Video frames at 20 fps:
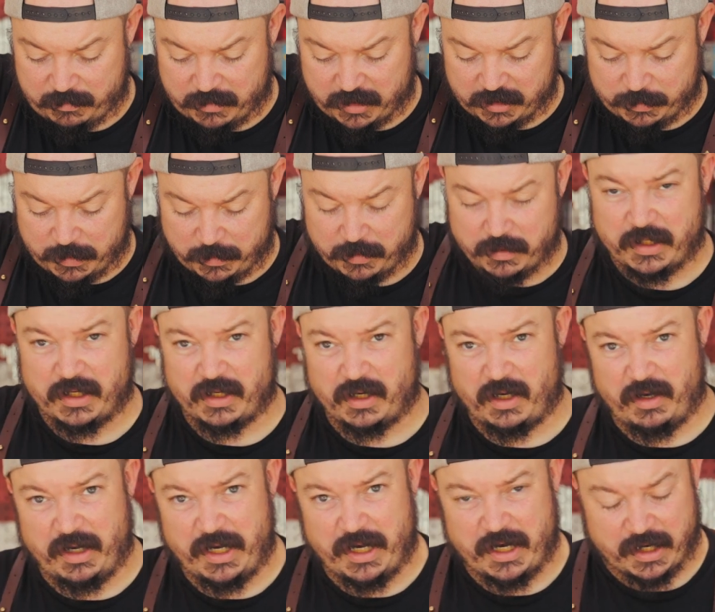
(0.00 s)
Most people think,
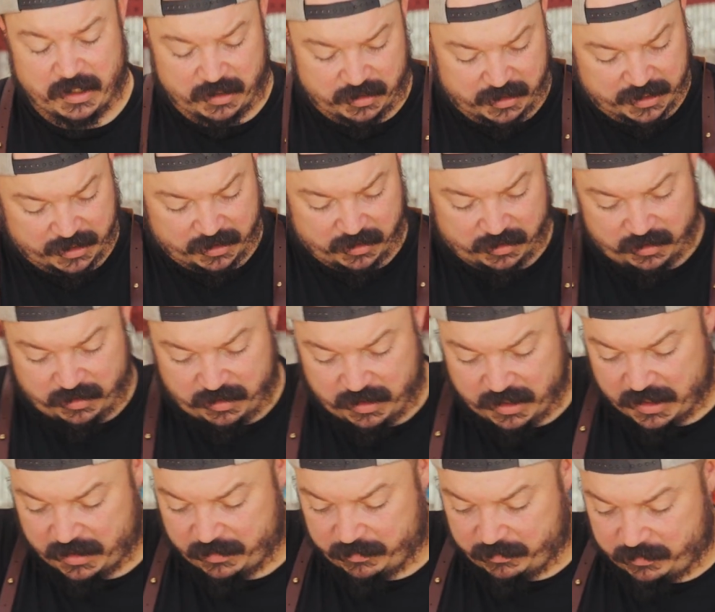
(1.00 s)
oh, Eric, like you
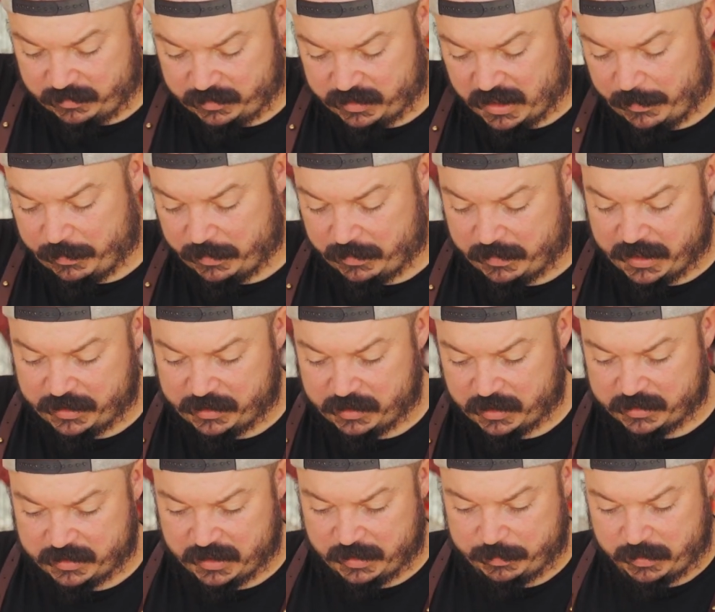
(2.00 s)
can't shop at
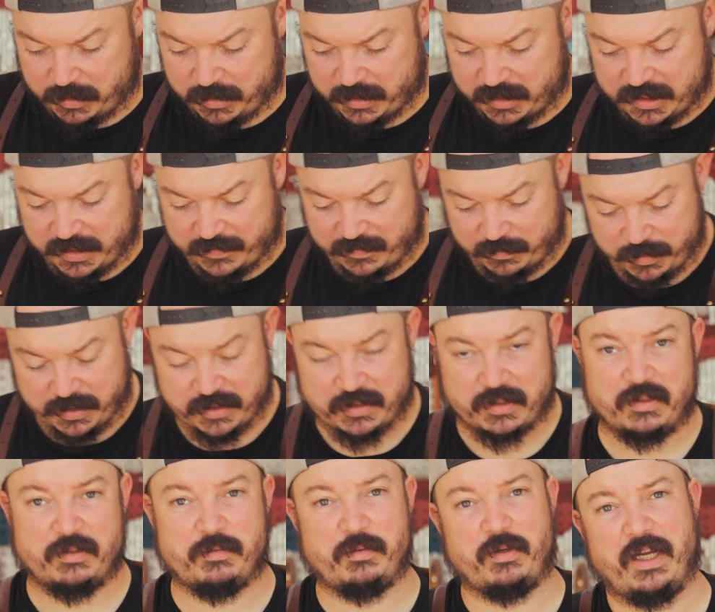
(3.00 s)
Restaurant Depot unless you have a
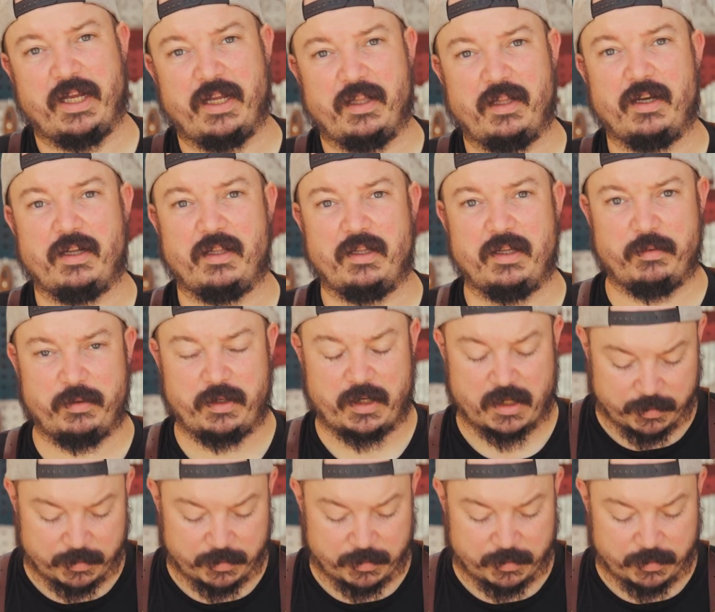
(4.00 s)
business. Well, hey, luckily we are